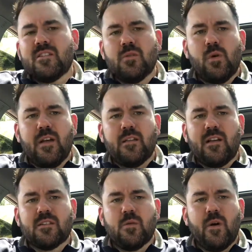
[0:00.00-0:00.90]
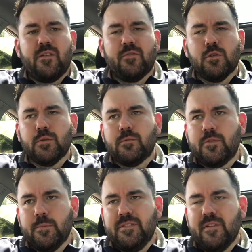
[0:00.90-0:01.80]
that's the way forward,
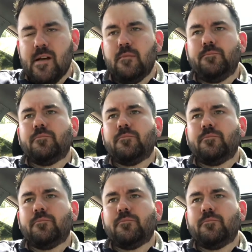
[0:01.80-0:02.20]
to be fair.